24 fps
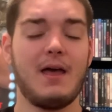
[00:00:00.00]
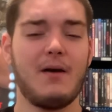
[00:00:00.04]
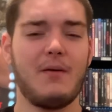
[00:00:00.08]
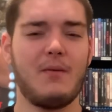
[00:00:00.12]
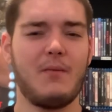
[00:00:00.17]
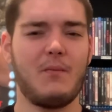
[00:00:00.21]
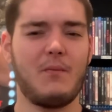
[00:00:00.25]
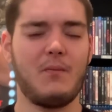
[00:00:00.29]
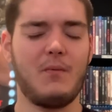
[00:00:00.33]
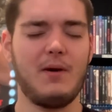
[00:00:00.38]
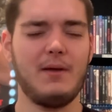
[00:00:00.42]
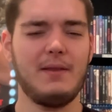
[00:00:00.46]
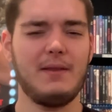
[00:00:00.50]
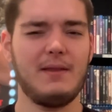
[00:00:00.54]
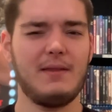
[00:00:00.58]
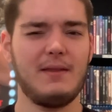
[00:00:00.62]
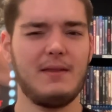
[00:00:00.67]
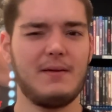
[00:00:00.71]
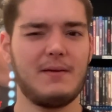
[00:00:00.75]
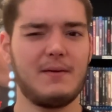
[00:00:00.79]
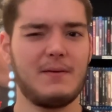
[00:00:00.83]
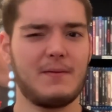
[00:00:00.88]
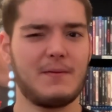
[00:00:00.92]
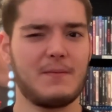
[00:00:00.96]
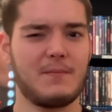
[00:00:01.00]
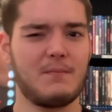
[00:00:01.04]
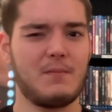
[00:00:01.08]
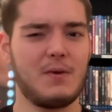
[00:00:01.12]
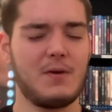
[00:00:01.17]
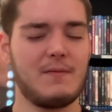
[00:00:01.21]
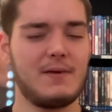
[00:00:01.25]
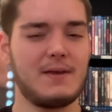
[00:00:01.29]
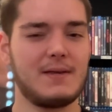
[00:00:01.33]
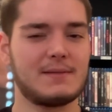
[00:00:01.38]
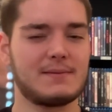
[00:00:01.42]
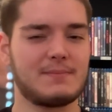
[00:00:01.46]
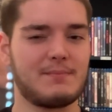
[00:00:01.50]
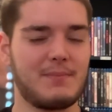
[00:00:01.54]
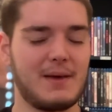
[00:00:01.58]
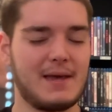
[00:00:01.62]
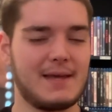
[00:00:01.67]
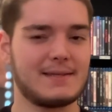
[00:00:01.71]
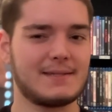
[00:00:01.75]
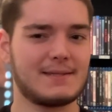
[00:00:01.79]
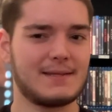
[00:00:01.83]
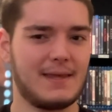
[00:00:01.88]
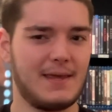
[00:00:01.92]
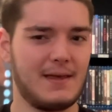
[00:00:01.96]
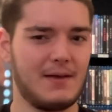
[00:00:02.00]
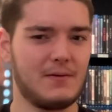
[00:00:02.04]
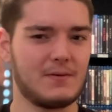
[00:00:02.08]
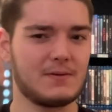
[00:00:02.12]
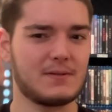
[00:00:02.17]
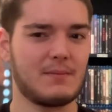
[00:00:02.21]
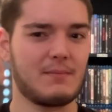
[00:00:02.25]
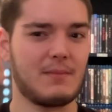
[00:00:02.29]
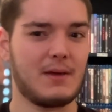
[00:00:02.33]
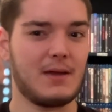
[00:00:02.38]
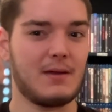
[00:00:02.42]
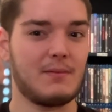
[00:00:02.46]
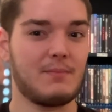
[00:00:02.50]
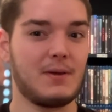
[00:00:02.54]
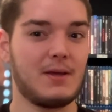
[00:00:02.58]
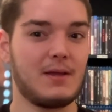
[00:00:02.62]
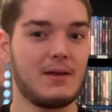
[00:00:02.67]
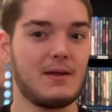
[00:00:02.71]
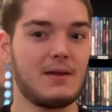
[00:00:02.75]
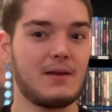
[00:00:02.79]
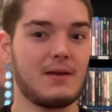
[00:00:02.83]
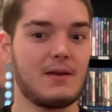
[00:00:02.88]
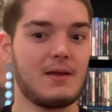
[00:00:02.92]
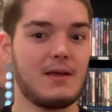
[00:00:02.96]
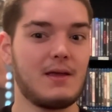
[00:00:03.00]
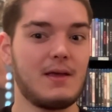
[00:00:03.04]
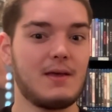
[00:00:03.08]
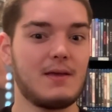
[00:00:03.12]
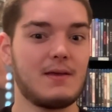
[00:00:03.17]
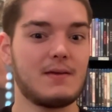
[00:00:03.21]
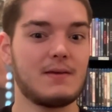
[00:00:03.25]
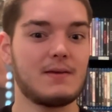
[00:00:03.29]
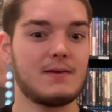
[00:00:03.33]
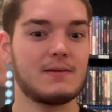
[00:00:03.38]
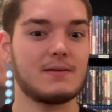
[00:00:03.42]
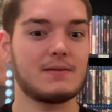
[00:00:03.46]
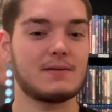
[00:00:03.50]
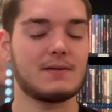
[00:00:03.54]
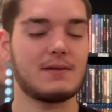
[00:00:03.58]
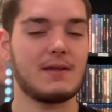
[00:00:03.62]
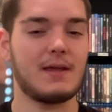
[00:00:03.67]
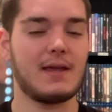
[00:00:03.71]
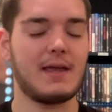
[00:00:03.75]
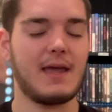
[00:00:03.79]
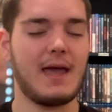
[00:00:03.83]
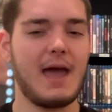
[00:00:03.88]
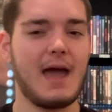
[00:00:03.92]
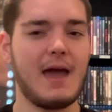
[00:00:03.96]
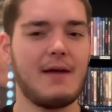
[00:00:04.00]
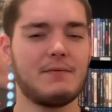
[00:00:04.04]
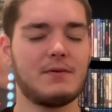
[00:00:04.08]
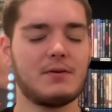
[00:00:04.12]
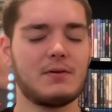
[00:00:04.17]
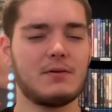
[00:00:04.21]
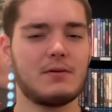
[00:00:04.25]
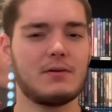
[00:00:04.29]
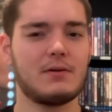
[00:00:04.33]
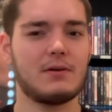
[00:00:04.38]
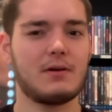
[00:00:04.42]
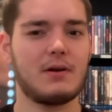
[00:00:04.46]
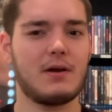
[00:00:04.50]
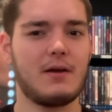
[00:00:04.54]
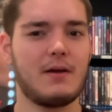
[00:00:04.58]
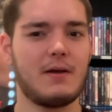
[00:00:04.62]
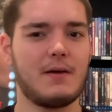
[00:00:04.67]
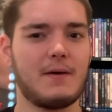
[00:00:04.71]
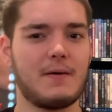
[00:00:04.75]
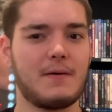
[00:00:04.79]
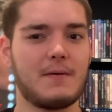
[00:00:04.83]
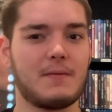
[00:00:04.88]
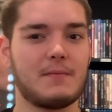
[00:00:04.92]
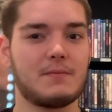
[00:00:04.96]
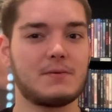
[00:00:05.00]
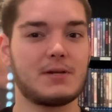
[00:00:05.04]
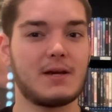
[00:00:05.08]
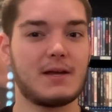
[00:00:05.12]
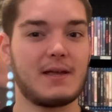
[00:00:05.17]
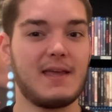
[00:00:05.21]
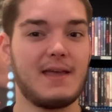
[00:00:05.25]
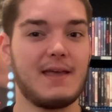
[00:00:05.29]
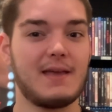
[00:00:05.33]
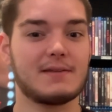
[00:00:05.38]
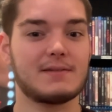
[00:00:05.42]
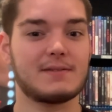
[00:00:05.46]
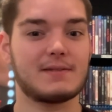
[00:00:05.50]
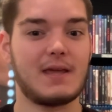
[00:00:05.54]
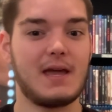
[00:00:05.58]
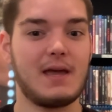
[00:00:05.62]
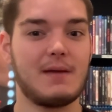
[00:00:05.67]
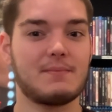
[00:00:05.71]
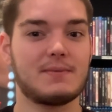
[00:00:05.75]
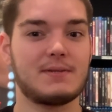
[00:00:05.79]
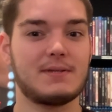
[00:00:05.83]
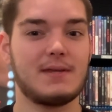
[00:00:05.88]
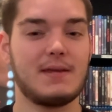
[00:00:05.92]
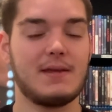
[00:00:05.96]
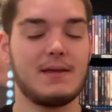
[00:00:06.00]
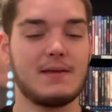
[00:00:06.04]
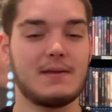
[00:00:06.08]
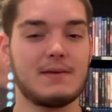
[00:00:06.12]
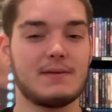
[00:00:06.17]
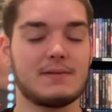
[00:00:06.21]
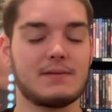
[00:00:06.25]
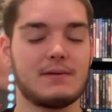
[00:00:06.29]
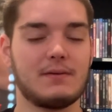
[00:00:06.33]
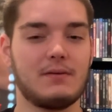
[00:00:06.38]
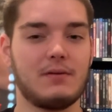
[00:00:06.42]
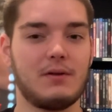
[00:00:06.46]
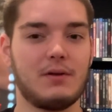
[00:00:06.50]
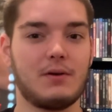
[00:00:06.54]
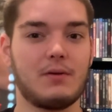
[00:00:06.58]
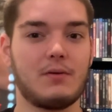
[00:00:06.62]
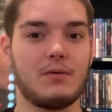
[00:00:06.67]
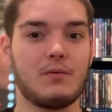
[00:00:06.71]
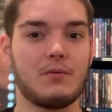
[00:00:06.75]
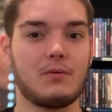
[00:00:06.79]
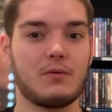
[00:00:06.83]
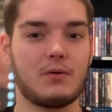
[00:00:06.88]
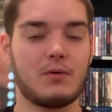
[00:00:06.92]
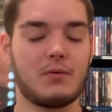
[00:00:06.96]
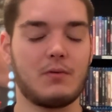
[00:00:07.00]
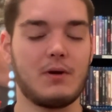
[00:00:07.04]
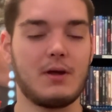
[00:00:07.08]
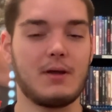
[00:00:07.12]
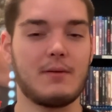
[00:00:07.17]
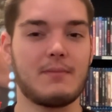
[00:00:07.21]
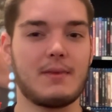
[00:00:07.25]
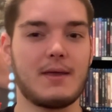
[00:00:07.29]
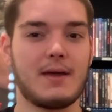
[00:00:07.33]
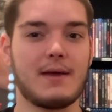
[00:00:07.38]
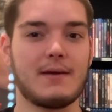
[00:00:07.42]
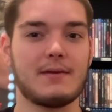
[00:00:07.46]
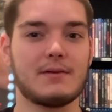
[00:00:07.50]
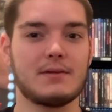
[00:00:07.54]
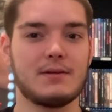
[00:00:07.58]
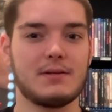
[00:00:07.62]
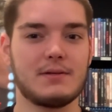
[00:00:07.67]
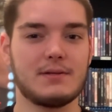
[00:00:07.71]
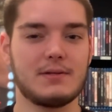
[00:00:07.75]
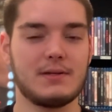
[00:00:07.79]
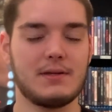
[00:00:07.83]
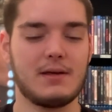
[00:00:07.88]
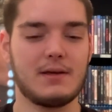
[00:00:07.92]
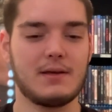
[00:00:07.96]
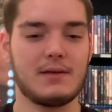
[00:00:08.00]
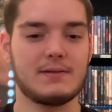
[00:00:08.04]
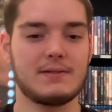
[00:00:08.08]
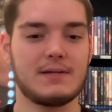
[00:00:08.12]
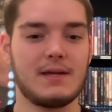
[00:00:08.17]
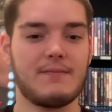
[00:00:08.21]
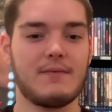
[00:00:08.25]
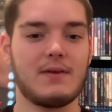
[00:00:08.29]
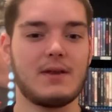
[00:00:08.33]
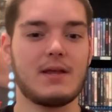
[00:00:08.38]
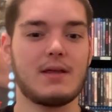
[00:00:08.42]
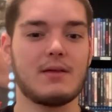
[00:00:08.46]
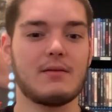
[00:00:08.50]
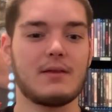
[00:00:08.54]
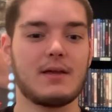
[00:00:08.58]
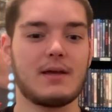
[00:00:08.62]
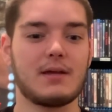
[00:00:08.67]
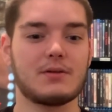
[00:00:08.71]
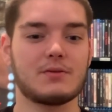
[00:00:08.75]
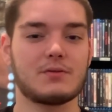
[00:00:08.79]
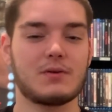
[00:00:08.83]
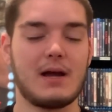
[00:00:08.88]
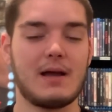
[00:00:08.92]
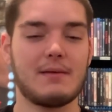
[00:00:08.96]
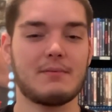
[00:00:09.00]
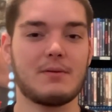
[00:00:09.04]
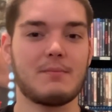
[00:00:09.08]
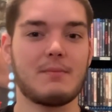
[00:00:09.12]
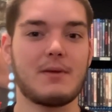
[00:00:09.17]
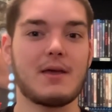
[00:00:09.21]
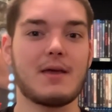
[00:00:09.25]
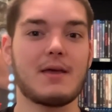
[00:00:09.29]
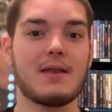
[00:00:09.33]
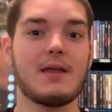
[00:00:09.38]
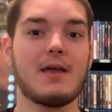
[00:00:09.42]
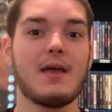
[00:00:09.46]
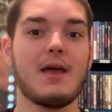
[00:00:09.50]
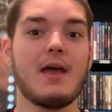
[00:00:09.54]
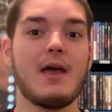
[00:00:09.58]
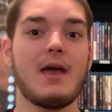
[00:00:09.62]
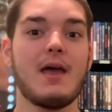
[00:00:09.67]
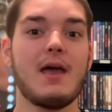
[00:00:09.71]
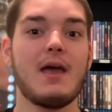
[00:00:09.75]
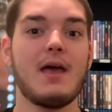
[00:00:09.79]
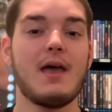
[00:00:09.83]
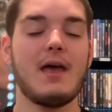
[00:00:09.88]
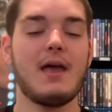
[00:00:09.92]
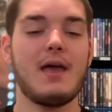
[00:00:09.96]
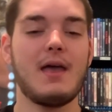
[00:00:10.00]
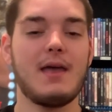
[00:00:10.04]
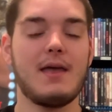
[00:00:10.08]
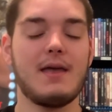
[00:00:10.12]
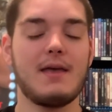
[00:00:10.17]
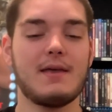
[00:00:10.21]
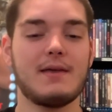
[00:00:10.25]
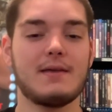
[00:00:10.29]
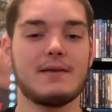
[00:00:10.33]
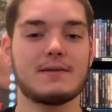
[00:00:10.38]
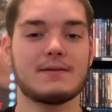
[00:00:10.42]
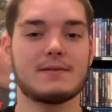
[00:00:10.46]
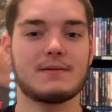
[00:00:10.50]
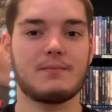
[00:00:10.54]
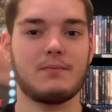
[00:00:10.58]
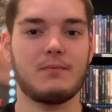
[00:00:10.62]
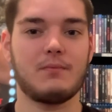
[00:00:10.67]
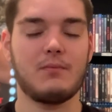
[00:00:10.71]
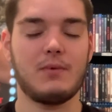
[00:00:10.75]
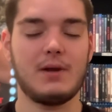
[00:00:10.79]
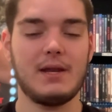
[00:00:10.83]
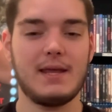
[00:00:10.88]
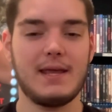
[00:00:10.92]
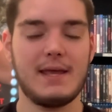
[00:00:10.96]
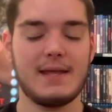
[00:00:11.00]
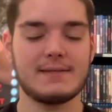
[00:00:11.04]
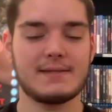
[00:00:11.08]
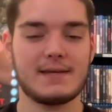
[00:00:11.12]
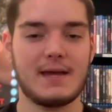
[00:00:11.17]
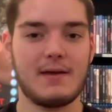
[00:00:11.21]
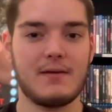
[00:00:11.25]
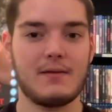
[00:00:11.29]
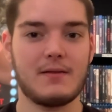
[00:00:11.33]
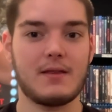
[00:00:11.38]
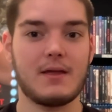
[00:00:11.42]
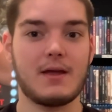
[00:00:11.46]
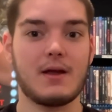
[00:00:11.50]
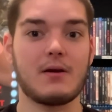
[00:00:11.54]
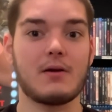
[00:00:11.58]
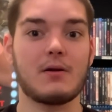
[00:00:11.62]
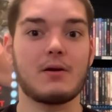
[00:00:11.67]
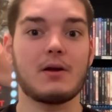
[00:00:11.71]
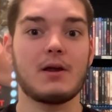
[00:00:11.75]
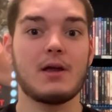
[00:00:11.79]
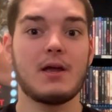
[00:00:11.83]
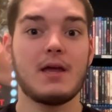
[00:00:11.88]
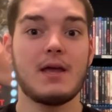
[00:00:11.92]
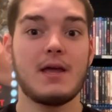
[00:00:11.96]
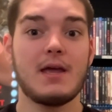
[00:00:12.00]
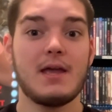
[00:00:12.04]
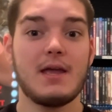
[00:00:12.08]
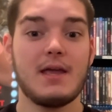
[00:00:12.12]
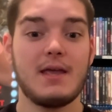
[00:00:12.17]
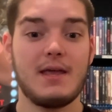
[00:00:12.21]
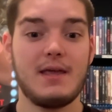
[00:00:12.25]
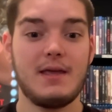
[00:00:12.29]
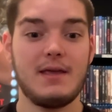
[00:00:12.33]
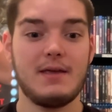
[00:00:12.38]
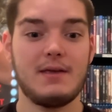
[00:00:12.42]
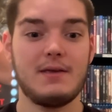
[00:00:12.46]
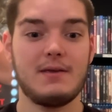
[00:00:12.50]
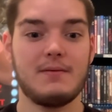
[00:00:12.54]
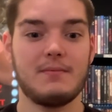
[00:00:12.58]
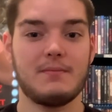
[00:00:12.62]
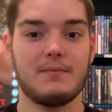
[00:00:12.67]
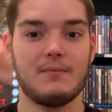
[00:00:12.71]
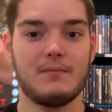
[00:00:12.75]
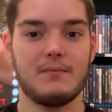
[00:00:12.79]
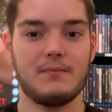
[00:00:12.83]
one of the movie's best kills, in my opinion, is, like, after Chucky escapes his little crib that Tiffany, like, trapped him in, is when he gets out of there, he